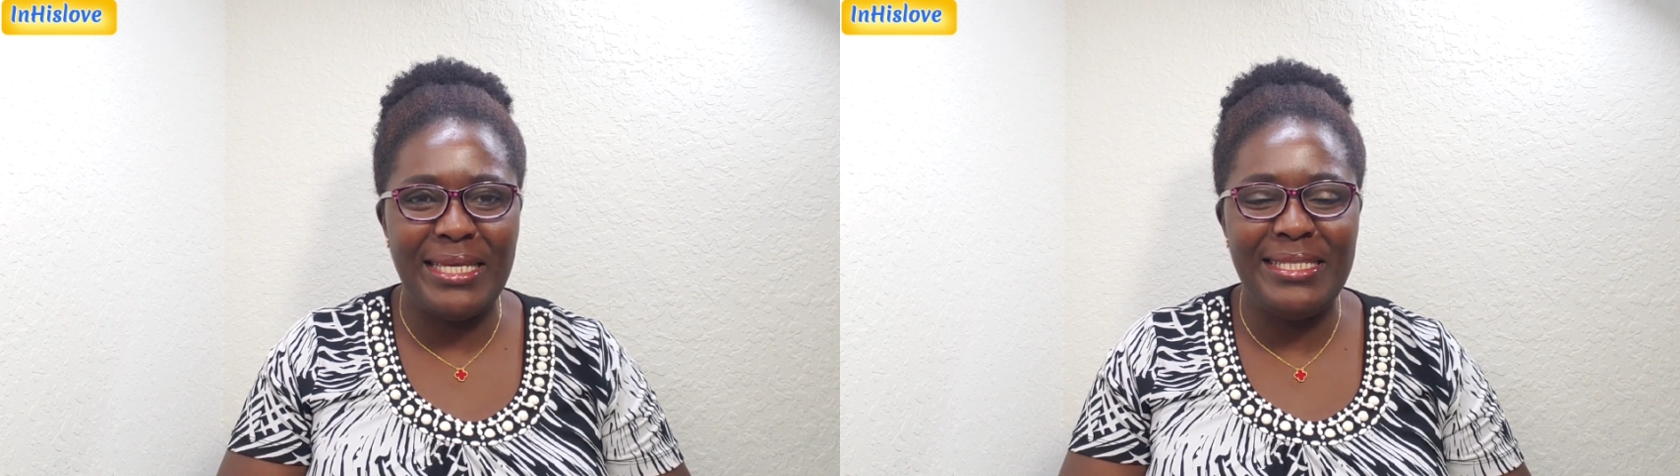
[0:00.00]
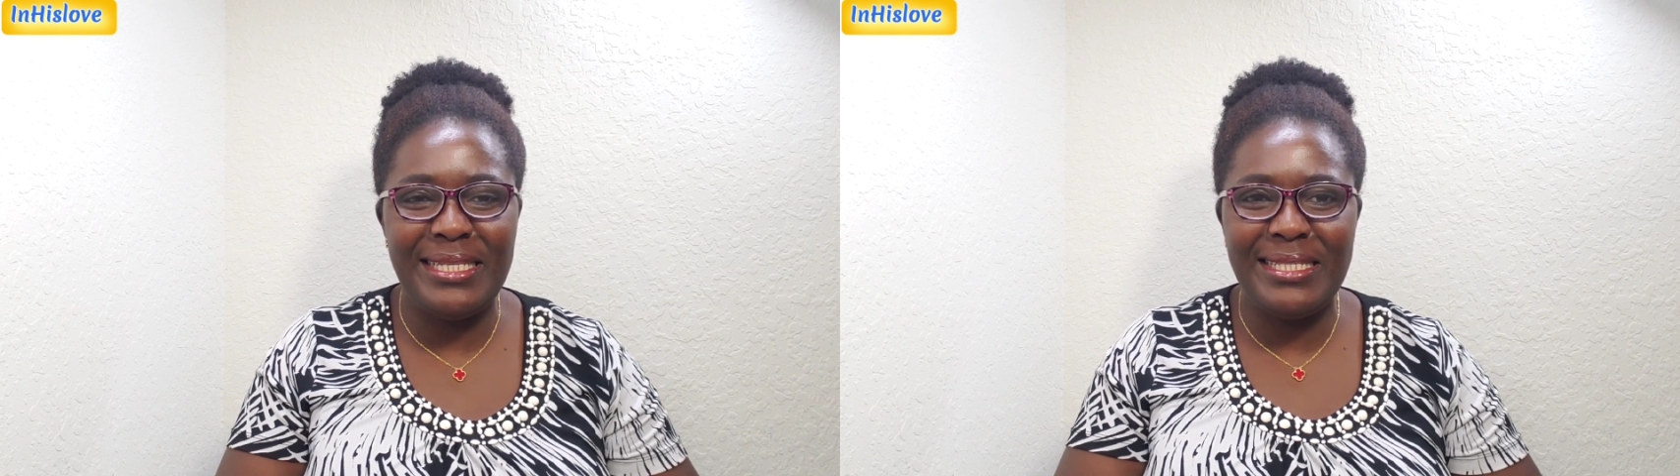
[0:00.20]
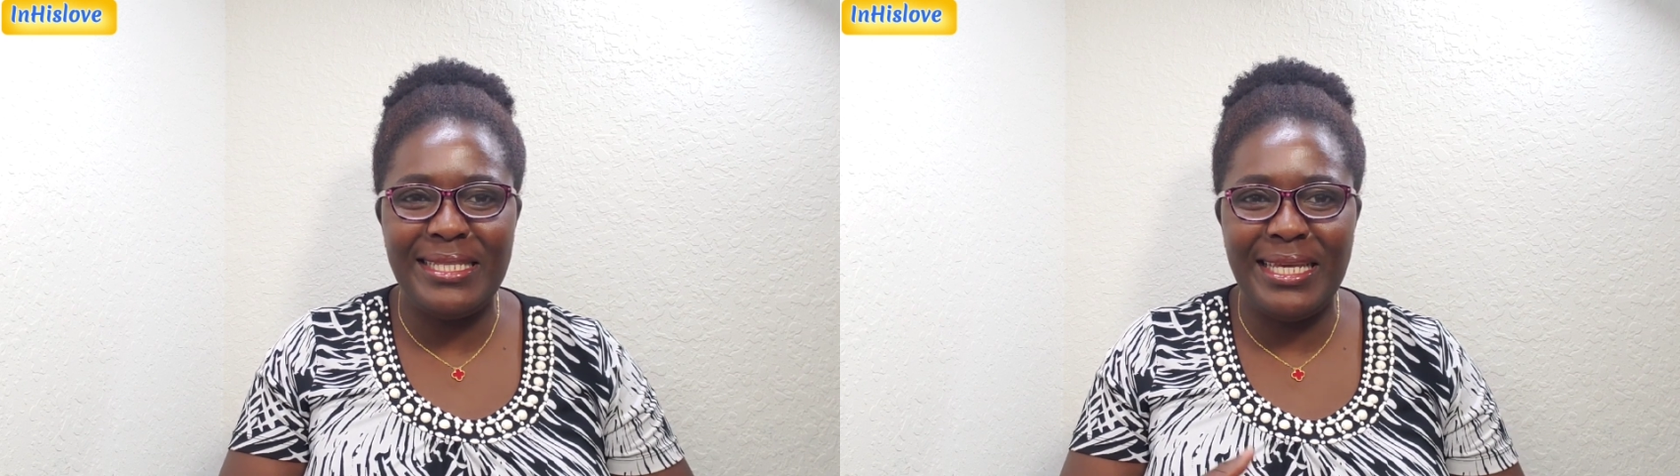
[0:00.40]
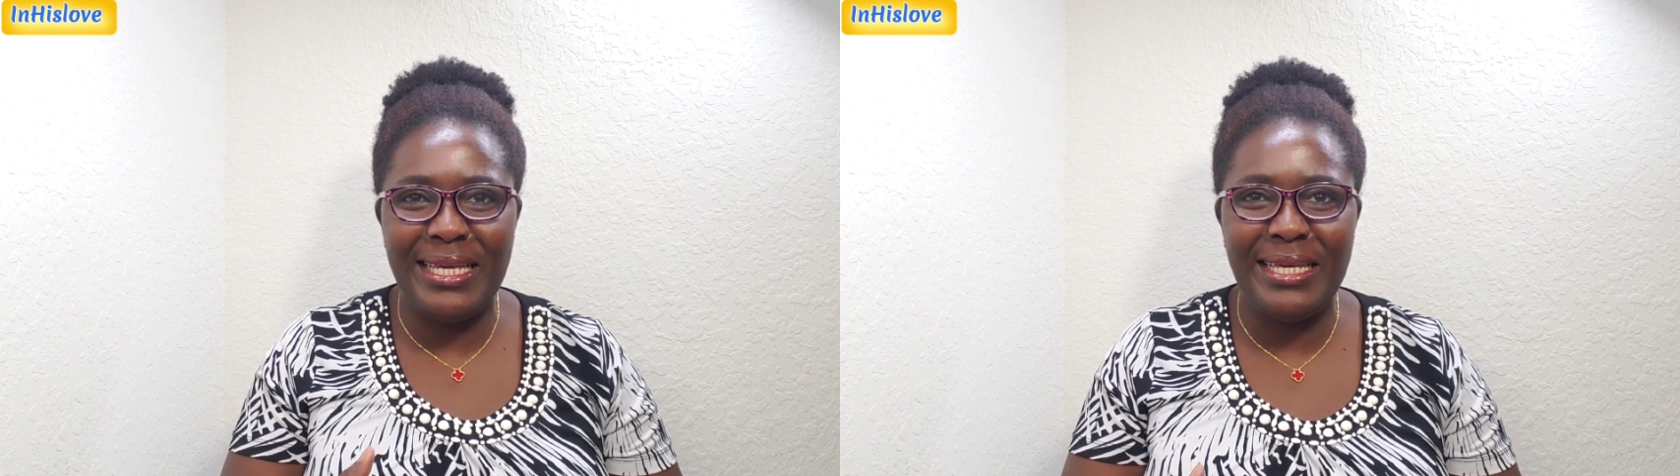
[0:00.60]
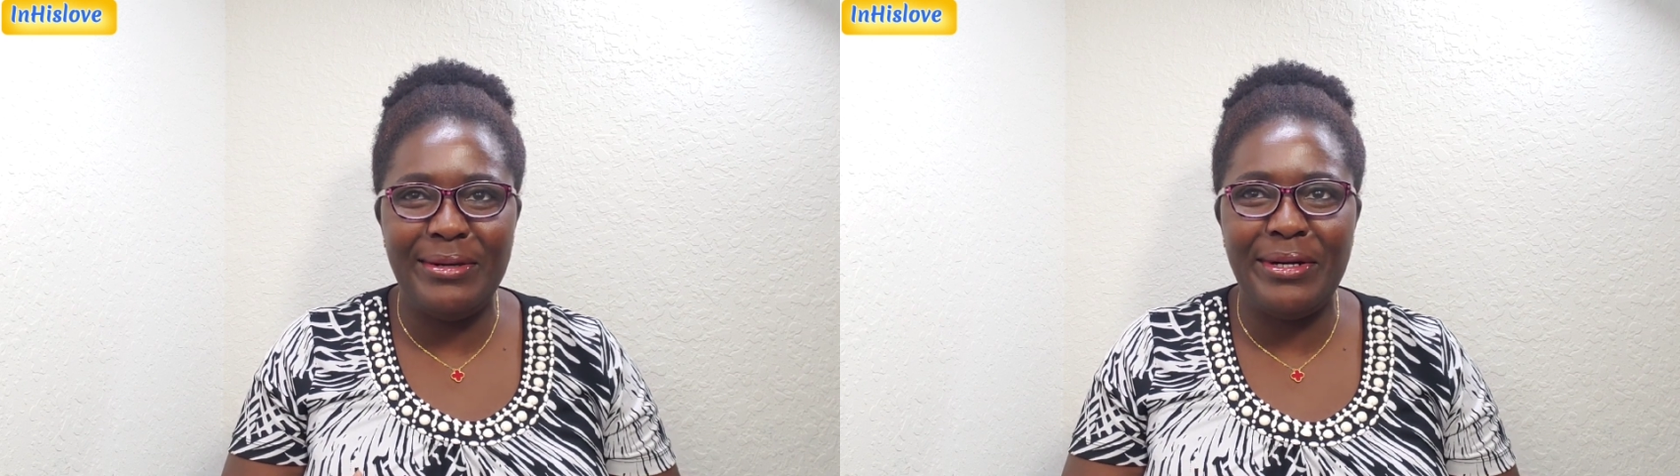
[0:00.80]
is it
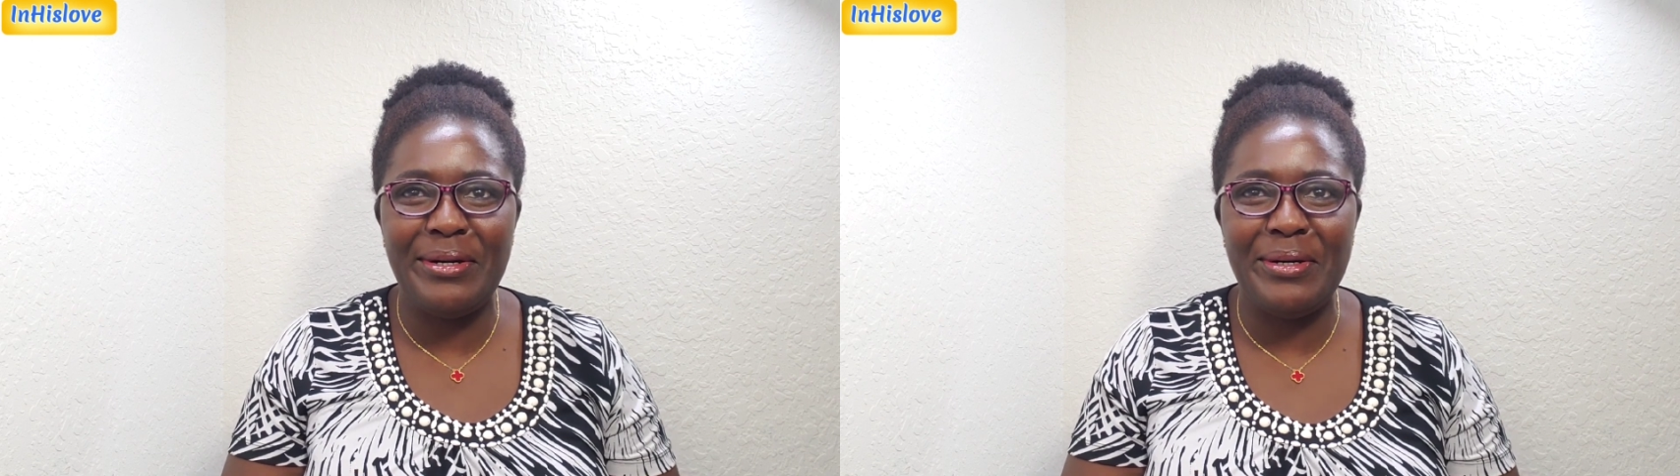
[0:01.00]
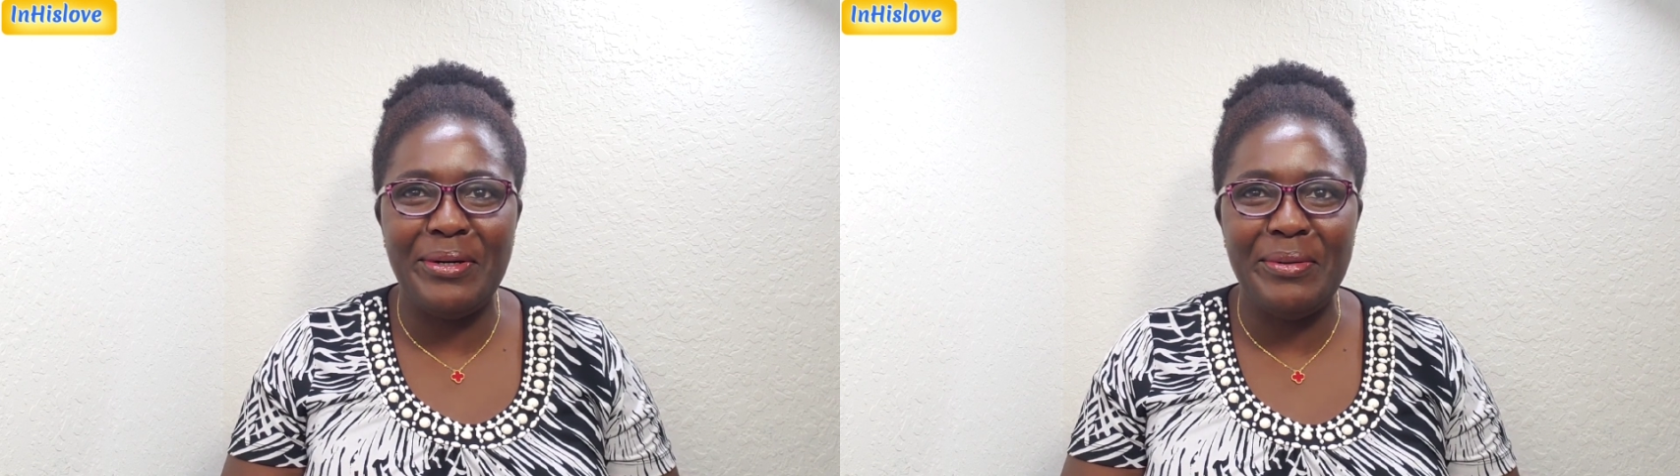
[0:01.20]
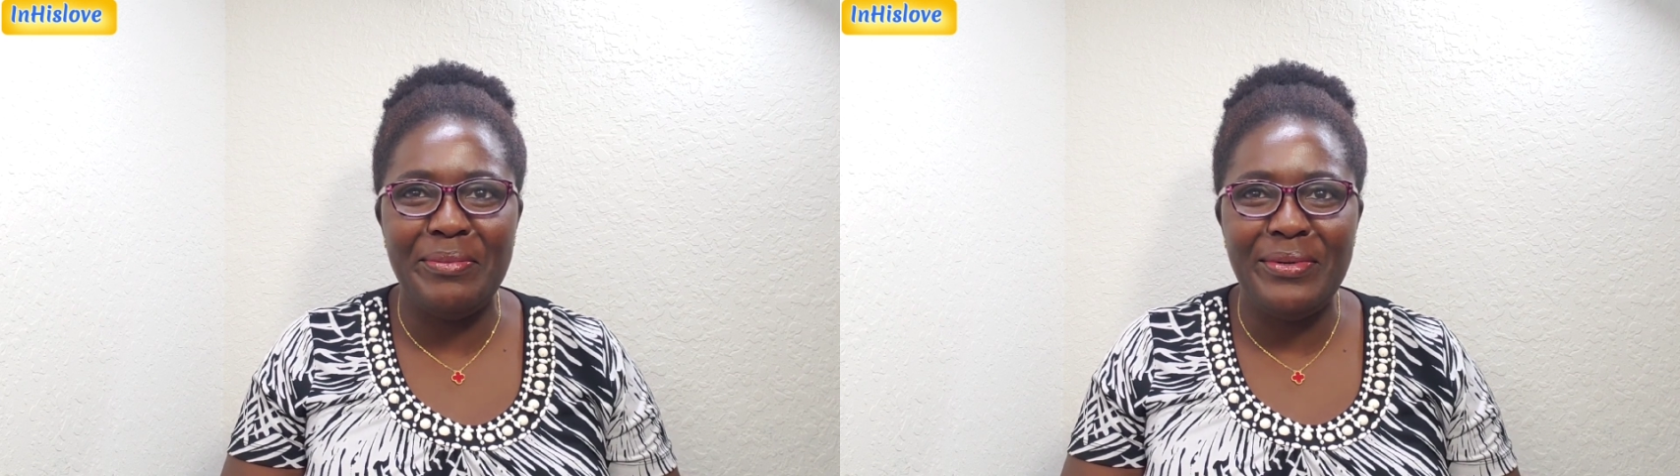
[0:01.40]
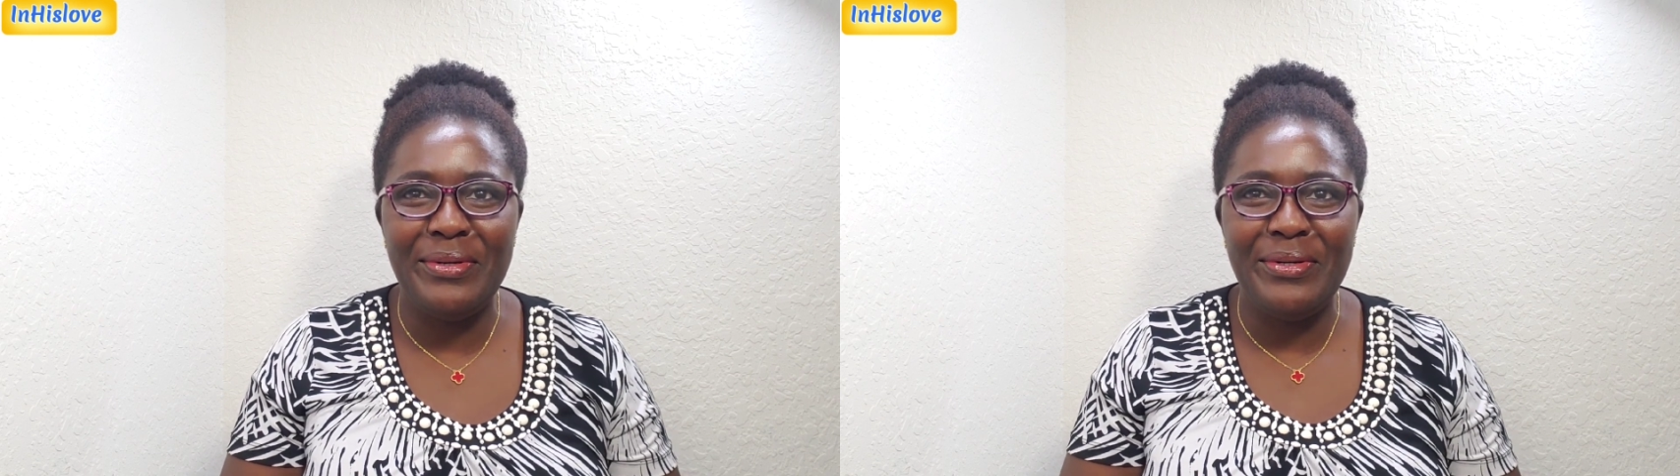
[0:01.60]
a,